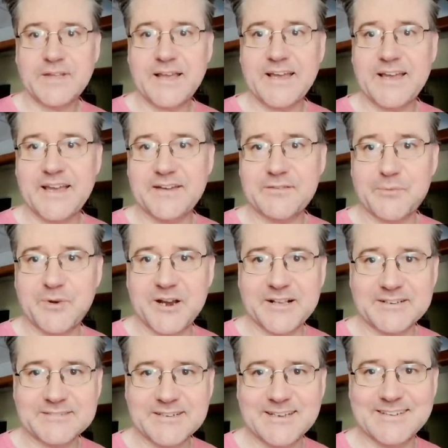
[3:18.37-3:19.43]
Hey,
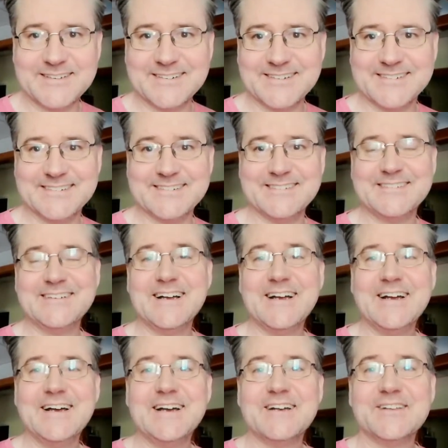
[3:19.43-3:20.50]
everybody.
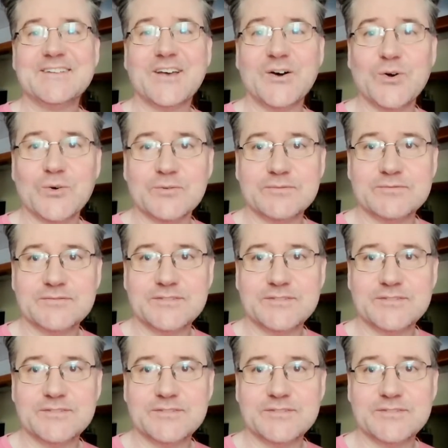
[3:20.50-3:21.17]
So,